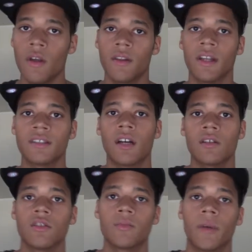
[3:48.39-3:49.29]
that's how
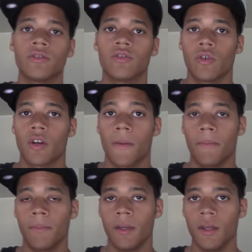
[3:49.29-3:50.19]
your spouse is going to
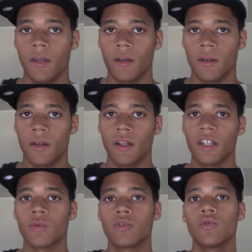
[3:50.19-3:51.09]
be, and
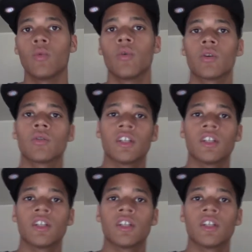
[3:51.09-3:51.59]
that's what you want.